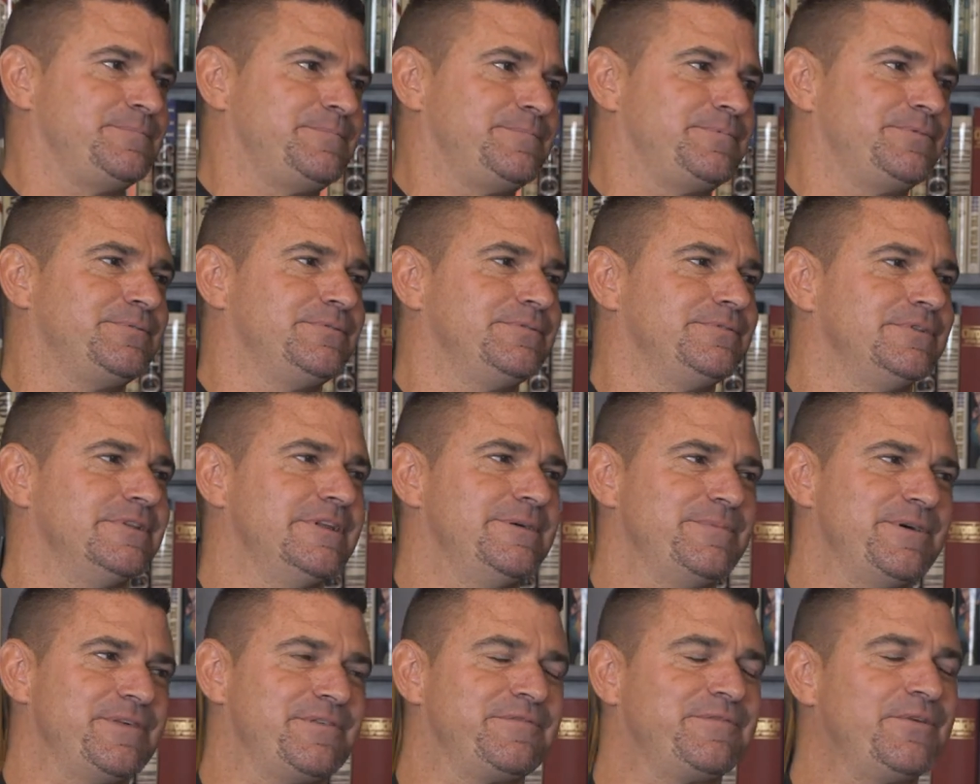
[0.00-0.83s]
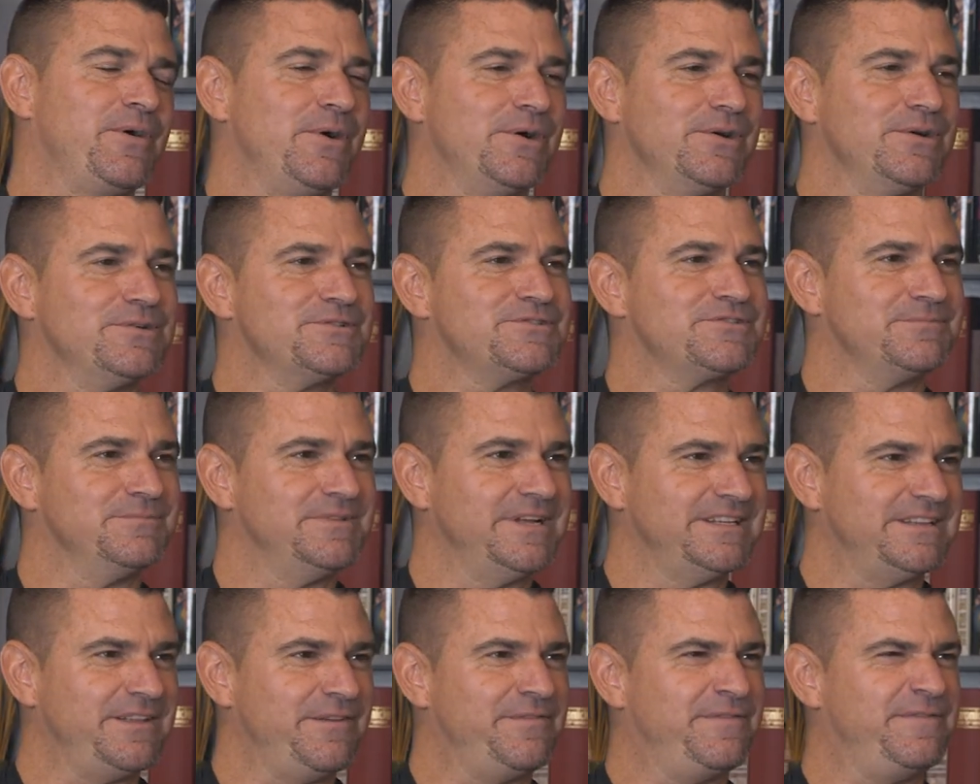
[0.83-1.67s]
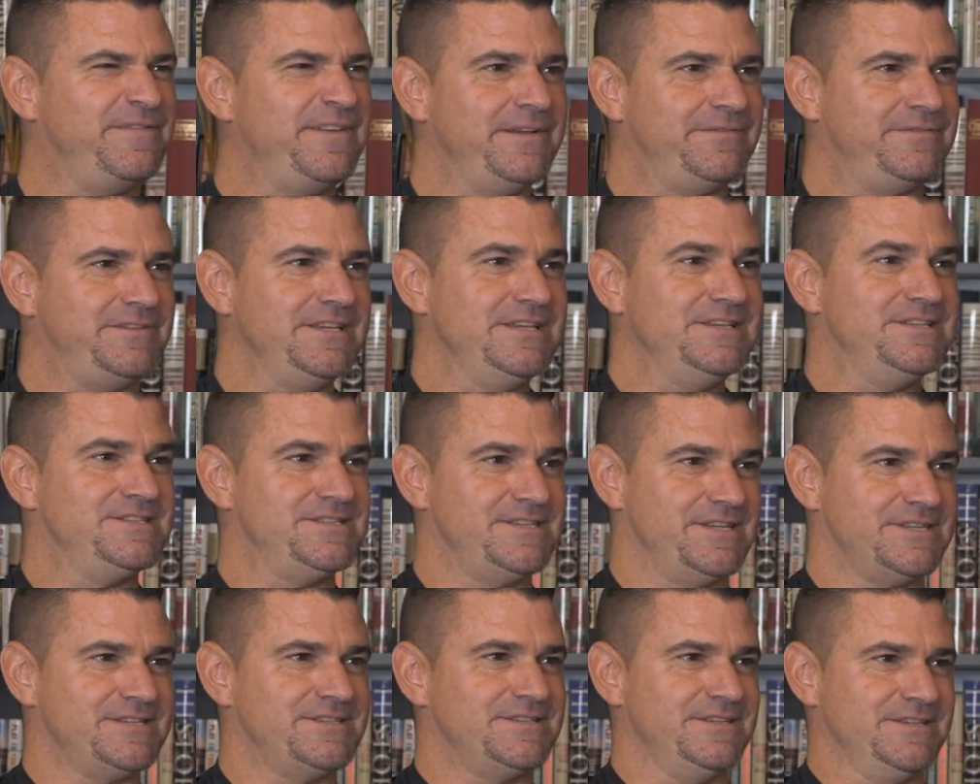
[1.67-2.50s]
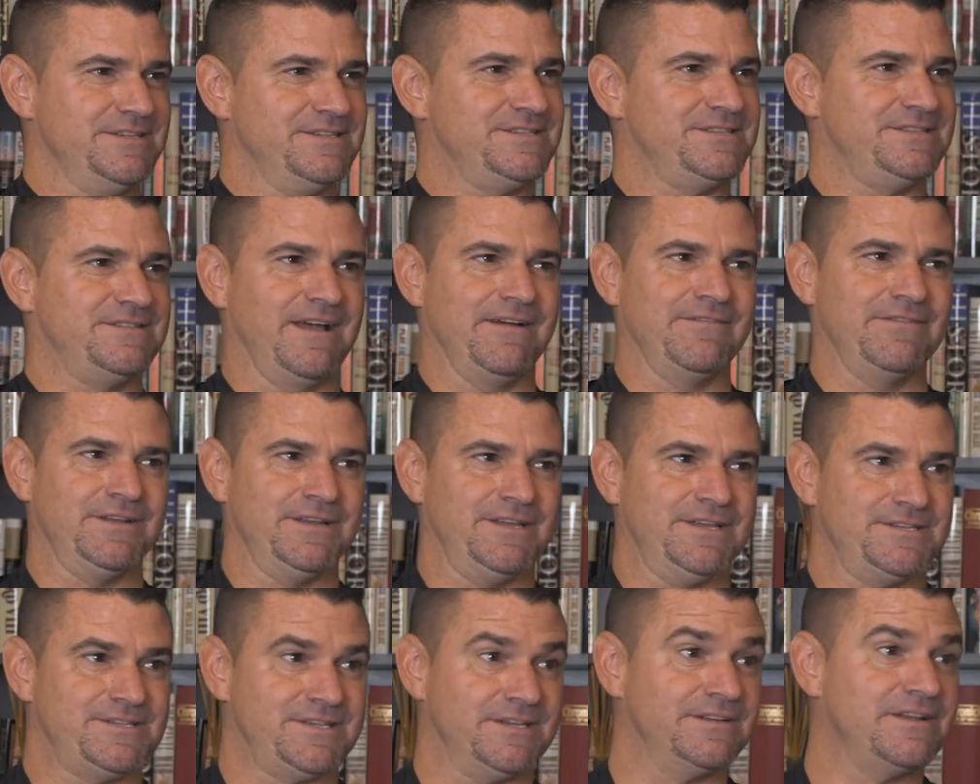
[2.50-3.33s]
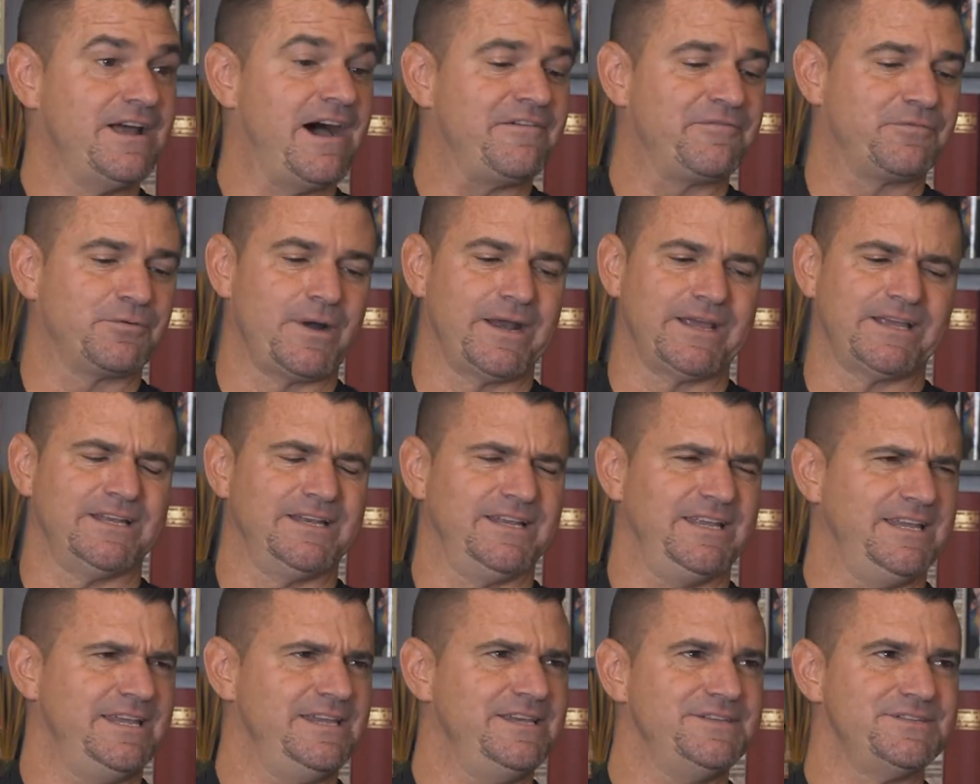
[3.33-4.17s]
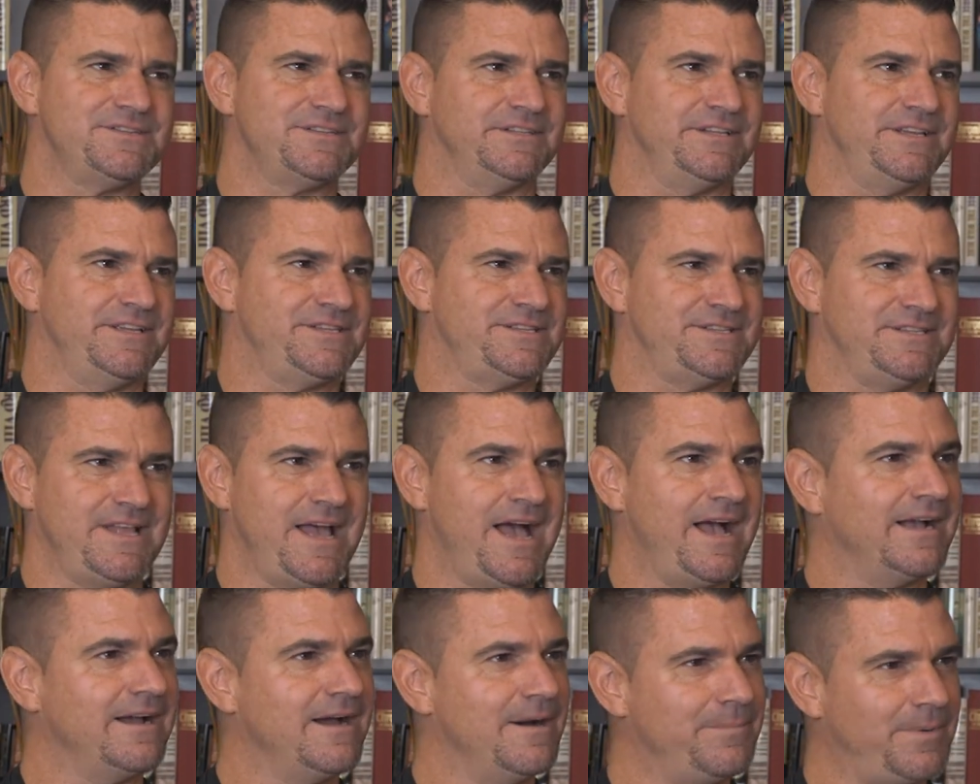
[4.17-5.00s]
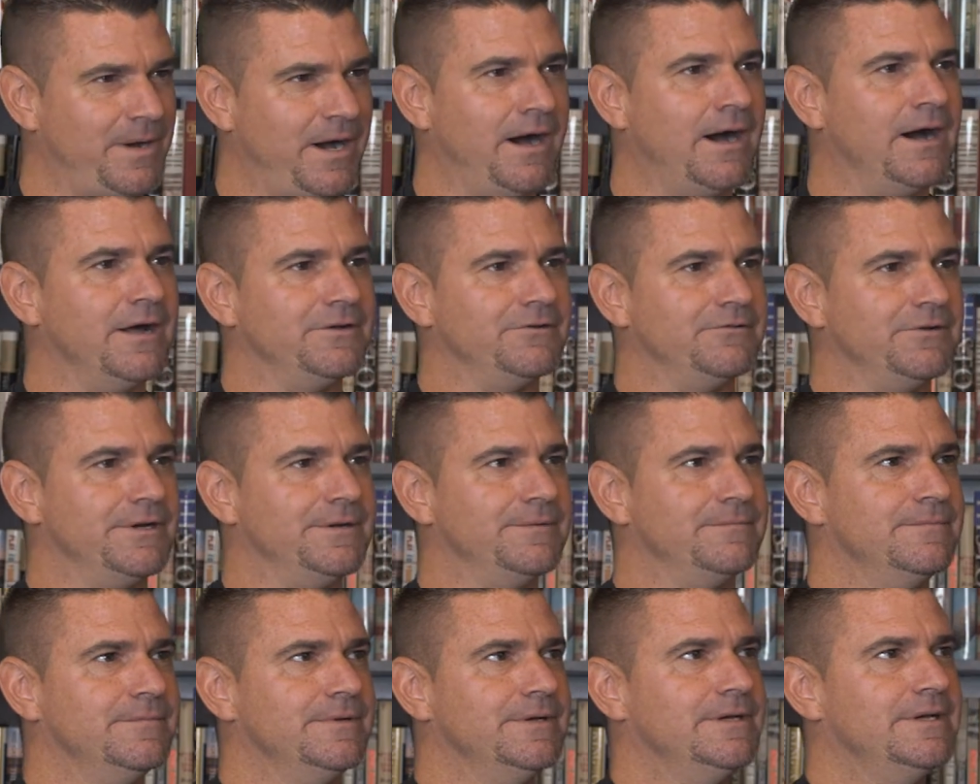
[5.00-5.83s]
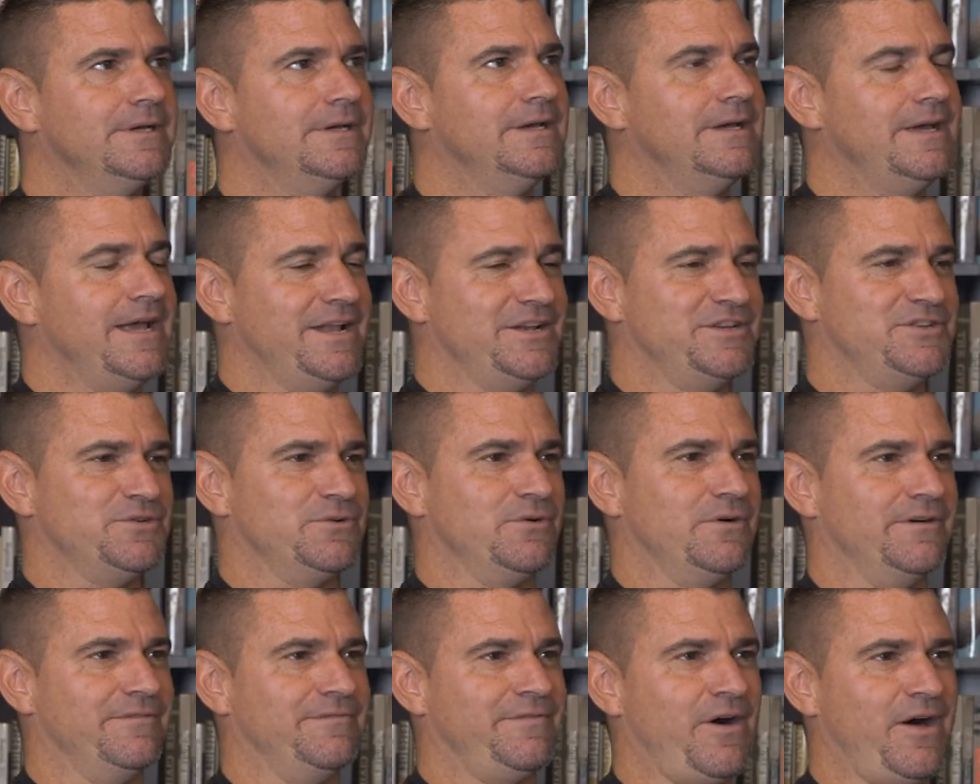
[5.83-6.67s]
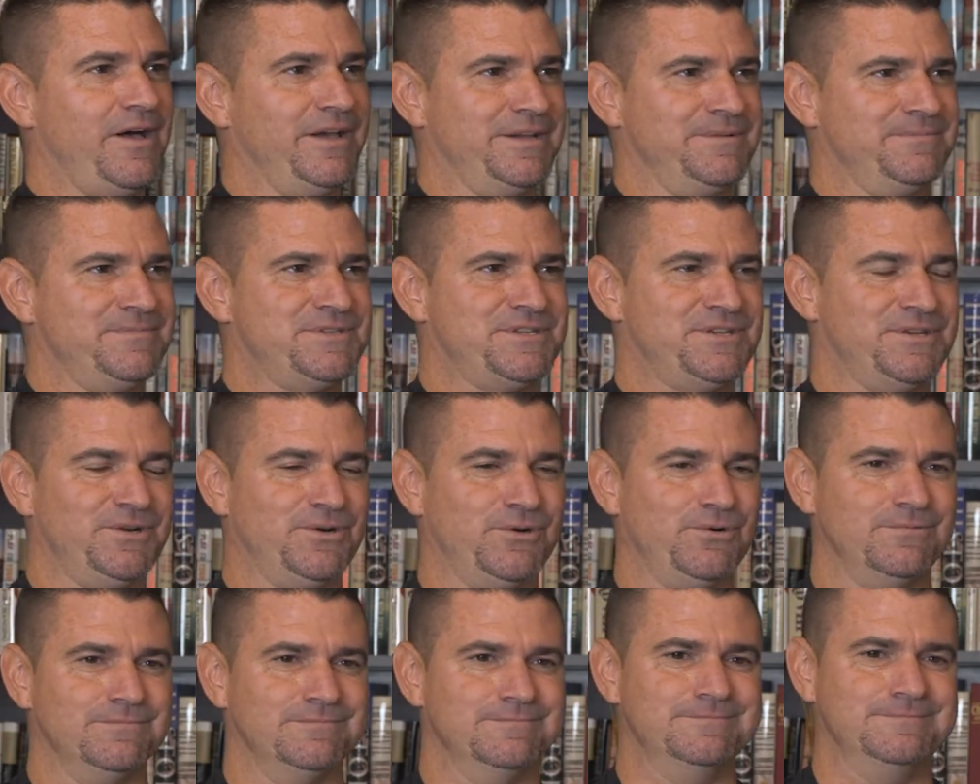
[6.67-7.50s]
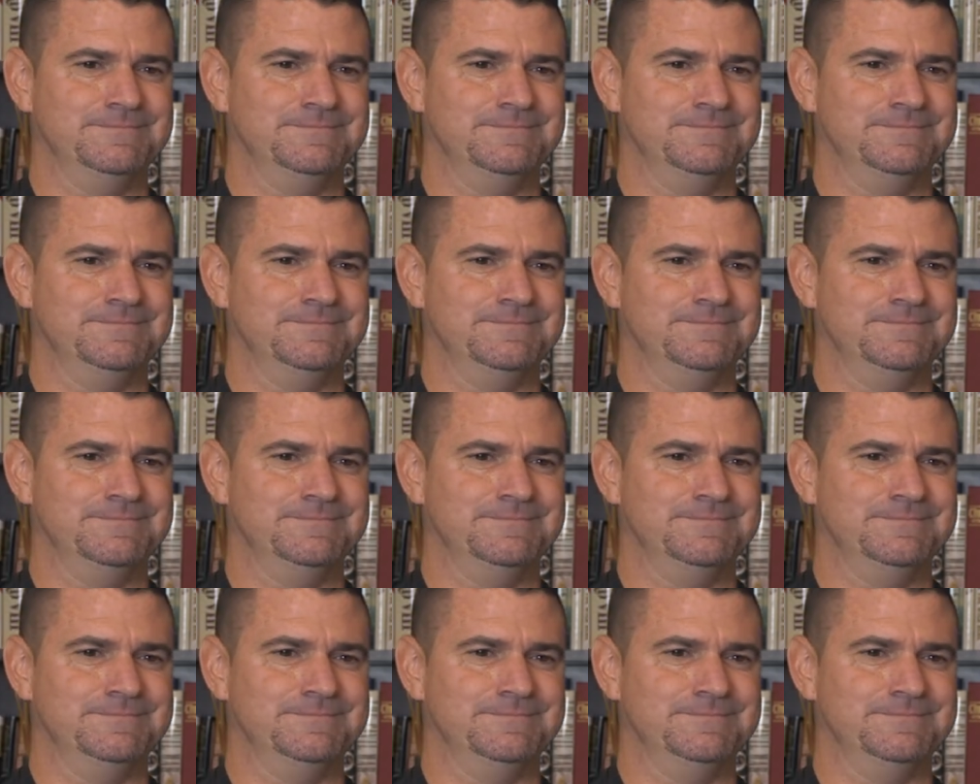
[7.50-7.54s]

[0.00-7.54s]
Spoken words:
Plymouth photos from like the 50s, 60s, 70s, enough where I could easily snag up 100 and do a volume 2.